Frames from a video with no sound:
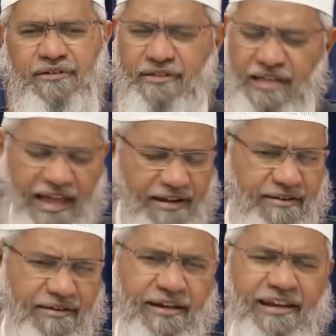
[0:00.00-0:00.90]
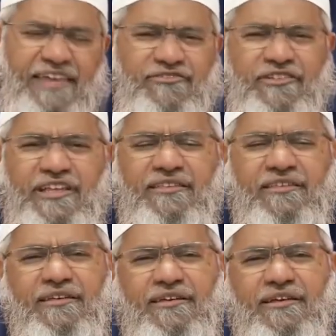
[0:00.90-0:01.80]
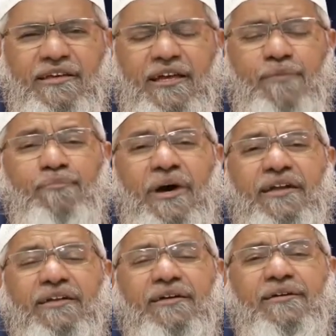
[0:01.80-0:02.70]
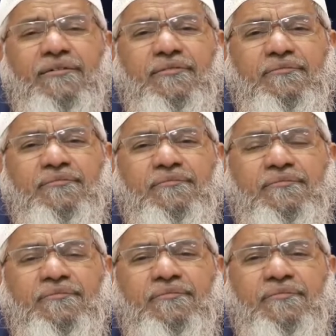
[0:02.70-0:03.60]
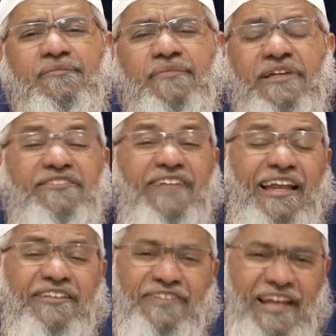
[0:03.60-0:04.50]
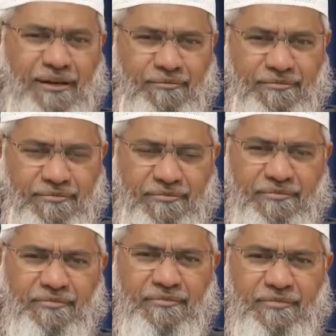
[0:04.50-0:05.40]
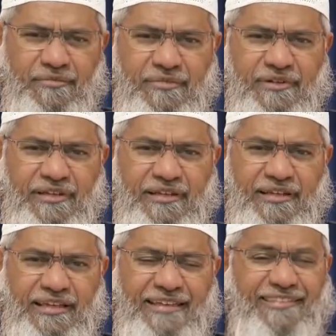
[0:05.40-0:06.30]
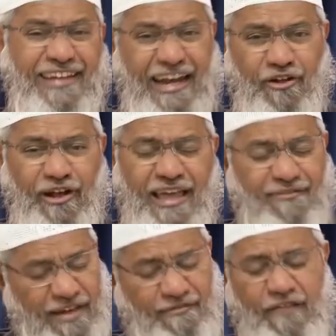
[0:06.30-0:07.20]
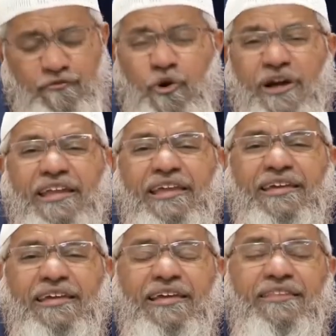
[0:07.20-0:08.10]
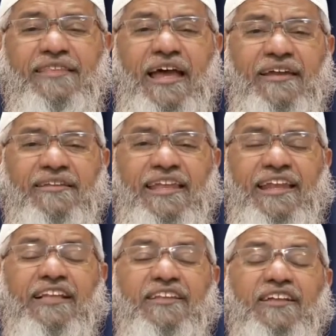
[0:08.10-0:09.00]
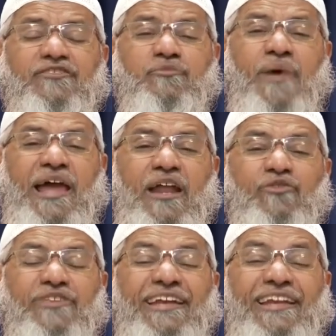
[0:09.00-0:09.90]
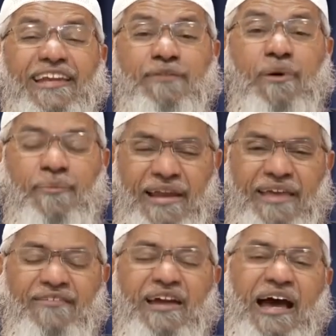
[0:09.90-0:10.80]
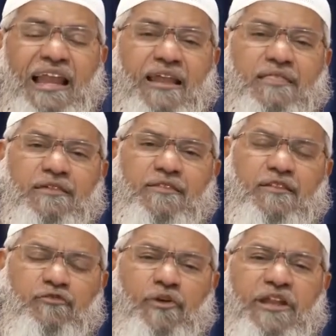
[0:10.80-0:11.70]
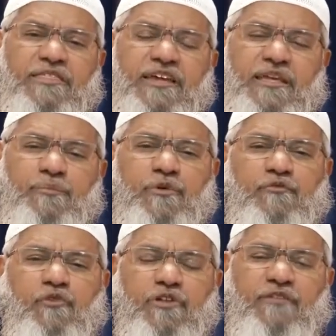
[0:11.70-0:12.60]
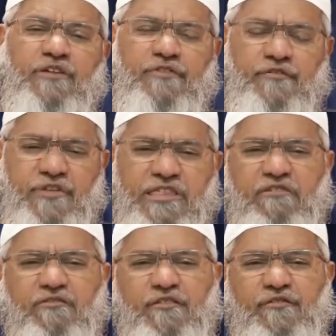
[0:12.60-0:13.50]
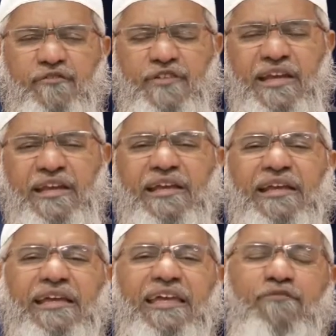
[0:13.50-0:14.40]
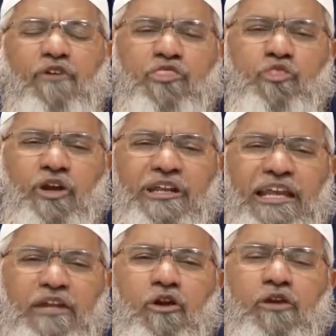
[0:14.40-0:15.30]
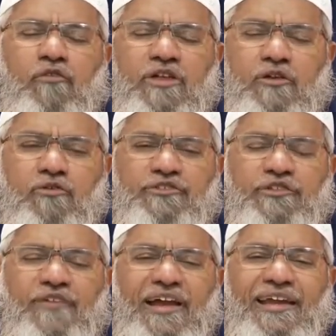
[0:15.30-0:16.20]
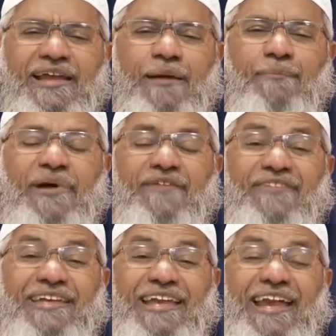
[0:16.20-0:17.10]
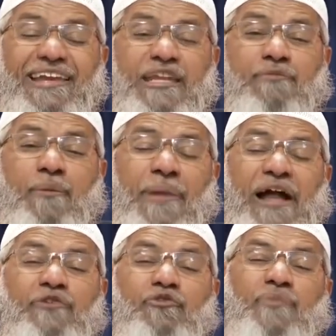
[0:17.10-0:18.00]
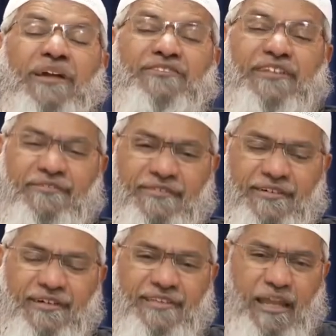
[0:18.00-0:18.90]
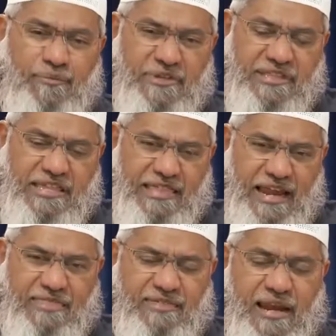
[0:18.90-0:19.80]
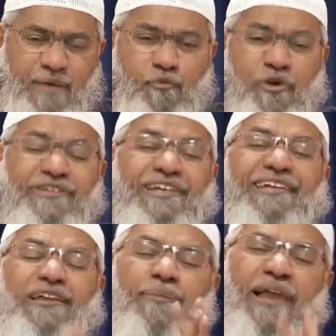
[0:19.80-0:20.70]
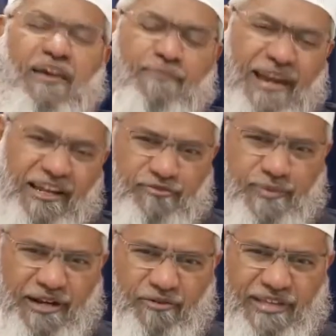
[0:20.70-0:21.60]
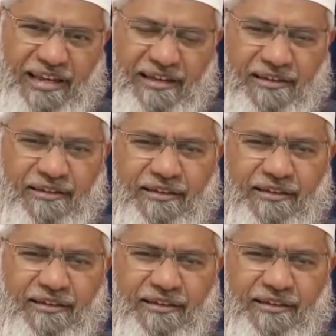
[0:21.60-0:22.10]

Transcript: He had natural death. But Isa alayhi salam, is he dead or alive? And we have to agree that Allah subhanahu wa ta'ala raised him up alive. Allah says in Surah Nisa chapter 4, 157, 158, he was not killed, not was he crucified, but we raised him up unto myself. That means Isa alayhi salam was raised up alive by Allah subhanahu wa ta'ala.